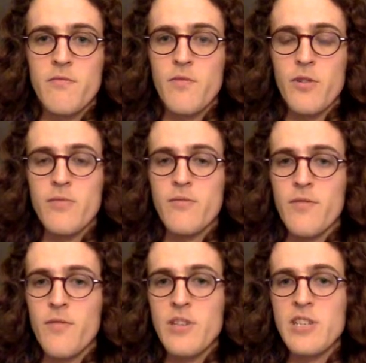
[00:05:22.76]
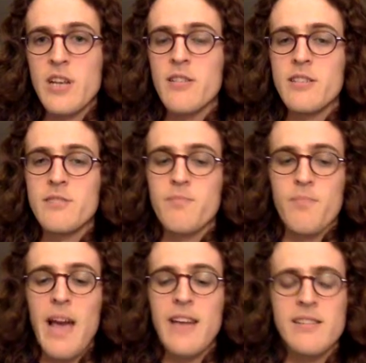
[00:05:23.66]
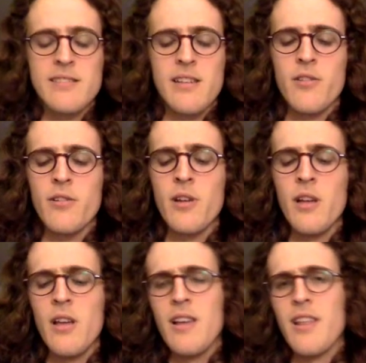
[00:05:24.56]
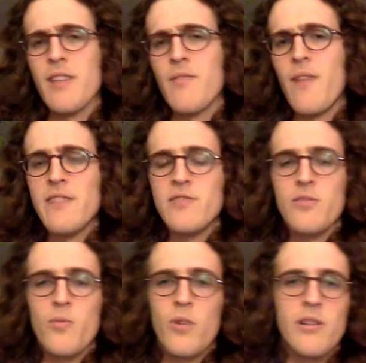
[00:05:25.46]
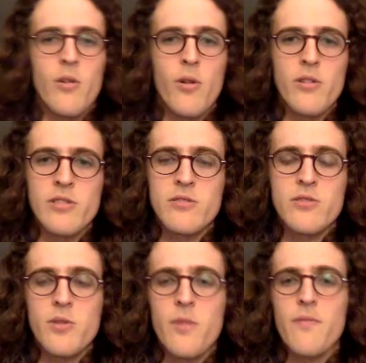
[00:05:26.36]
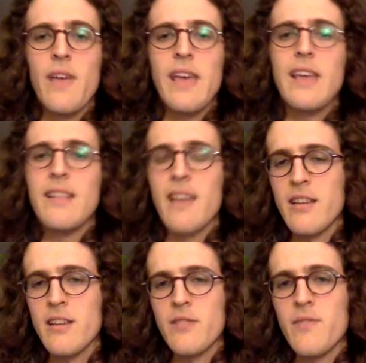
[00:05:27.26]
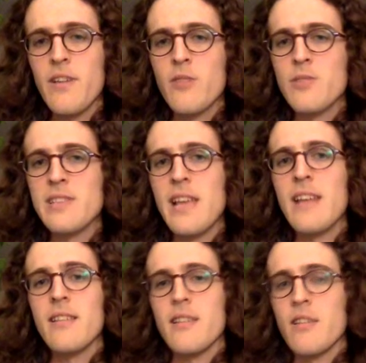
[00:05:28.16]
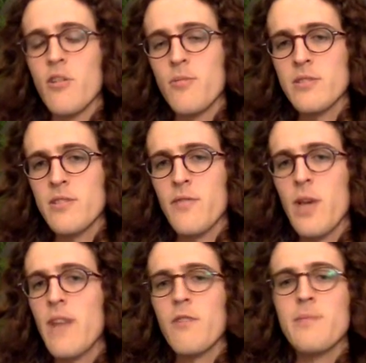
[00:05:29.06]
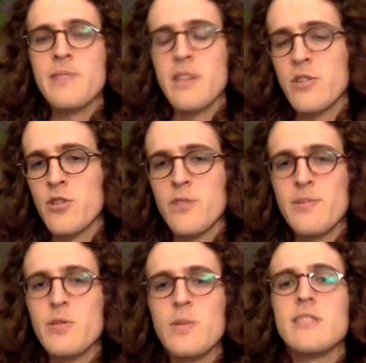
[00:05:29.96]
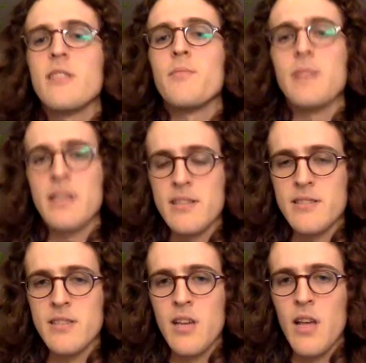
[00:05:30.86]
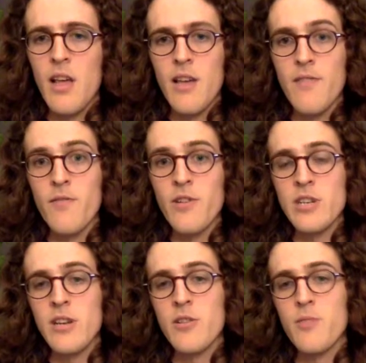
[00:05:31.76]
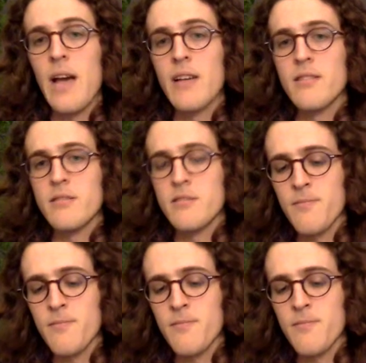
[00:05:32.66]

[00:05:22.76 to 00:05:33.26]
for infringing on these patents that are like 5 to 1 or so vague that it could fit almost anything. Almost, if you have a website, you're sure to be doing something that's infringing on their patents.